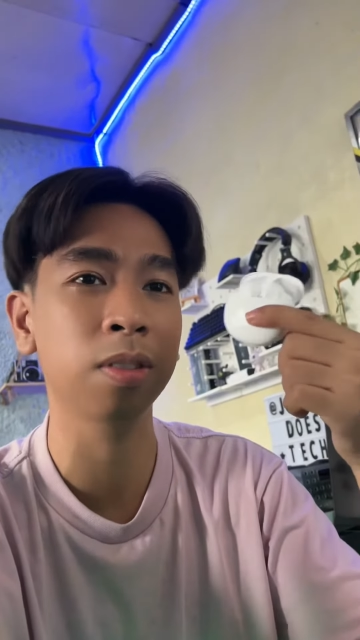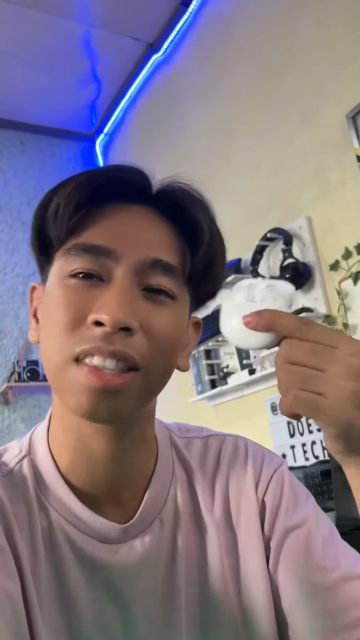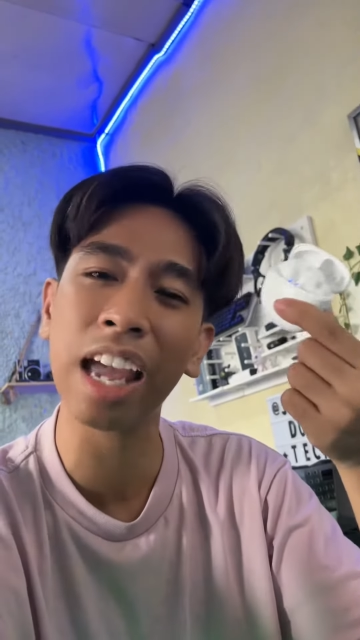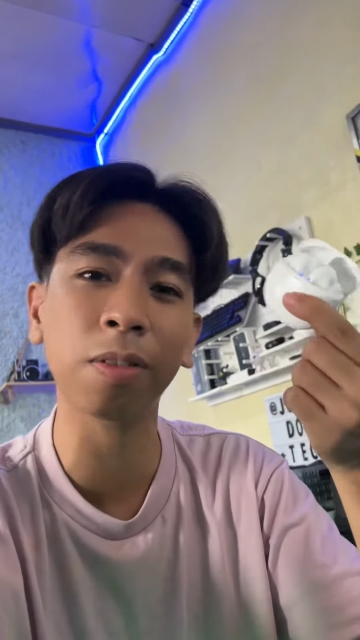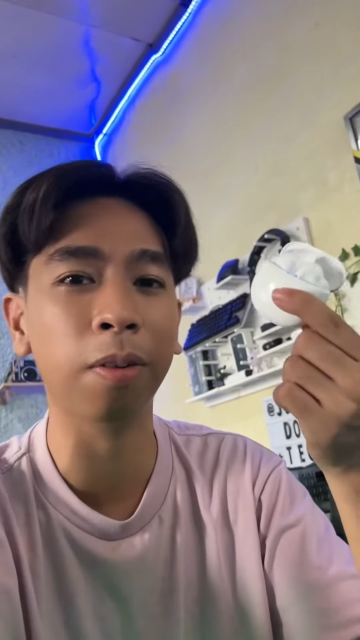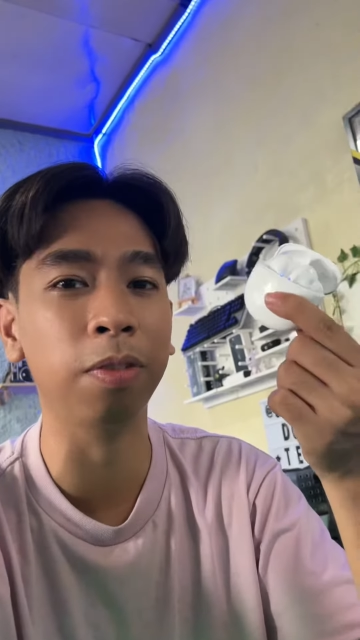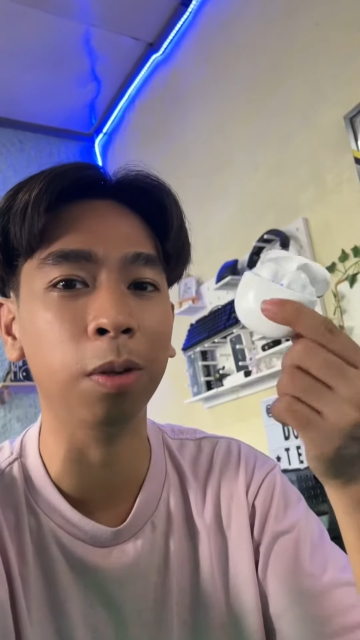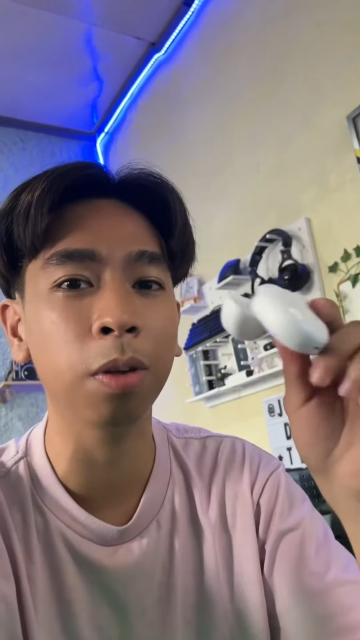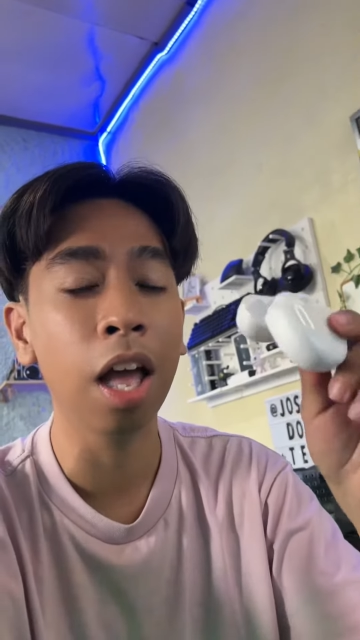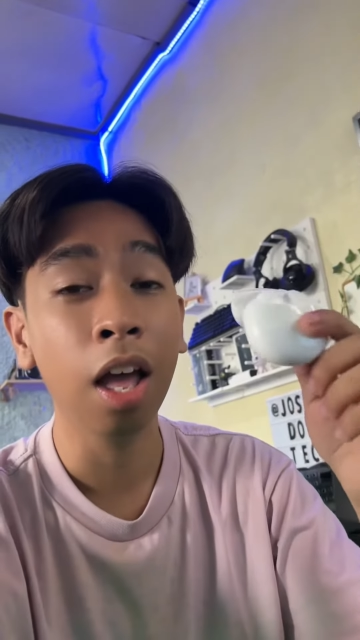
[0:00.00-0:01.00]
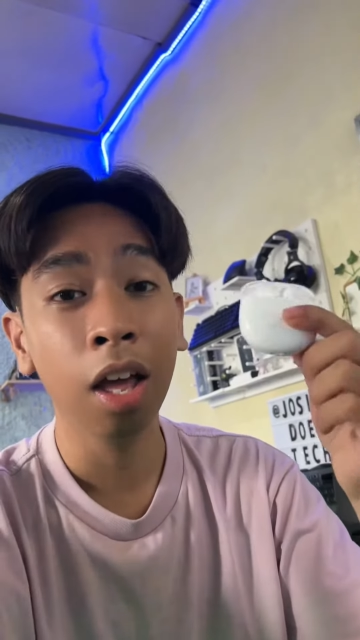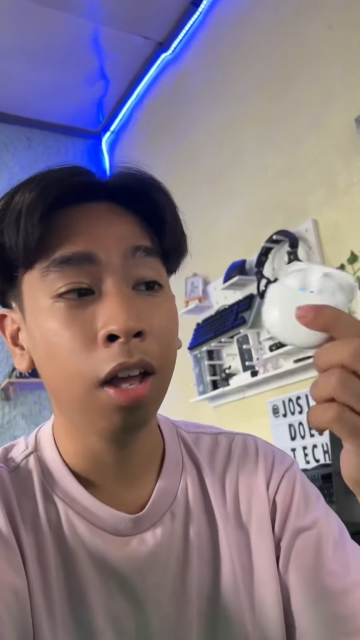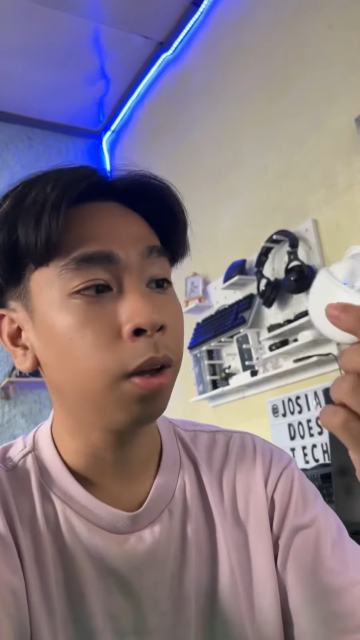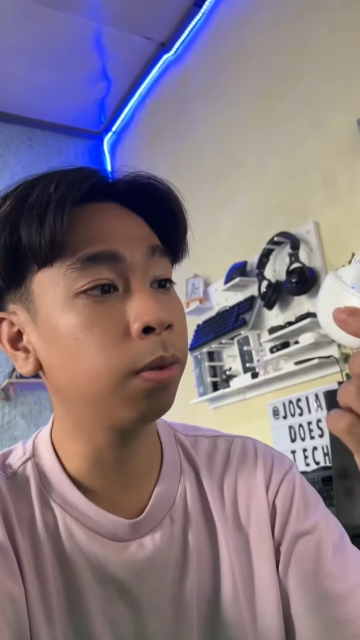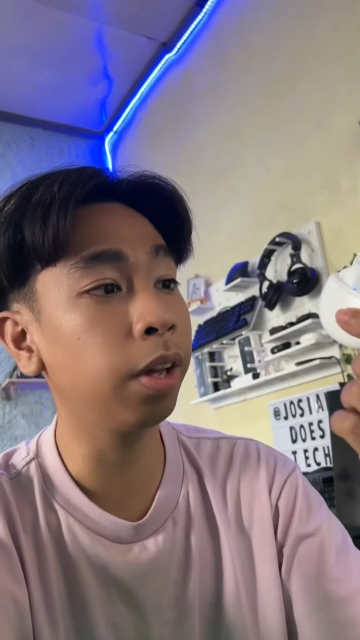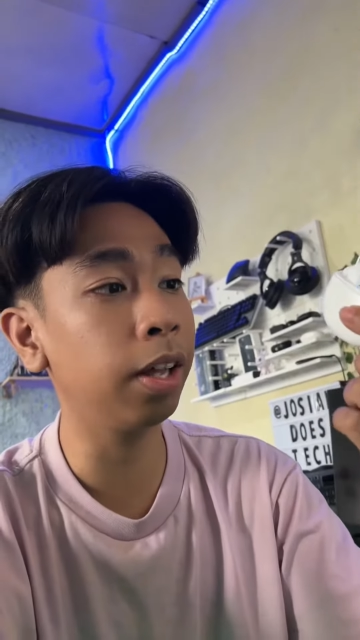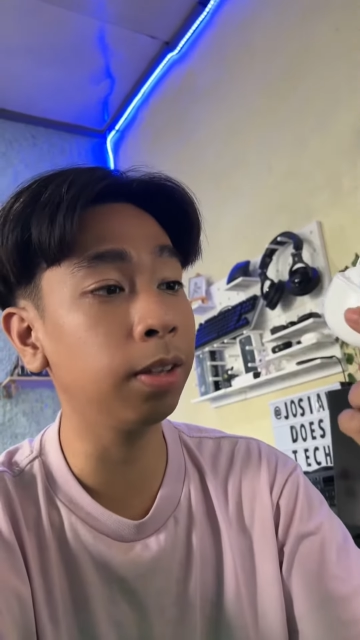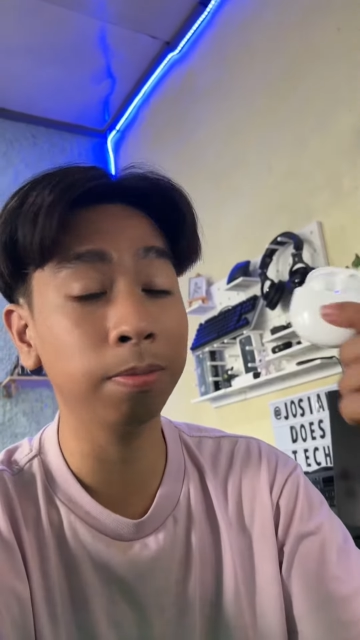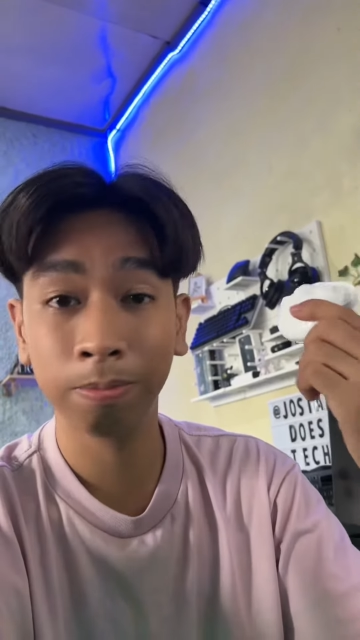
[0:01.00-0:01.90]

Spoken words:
slight review. Well,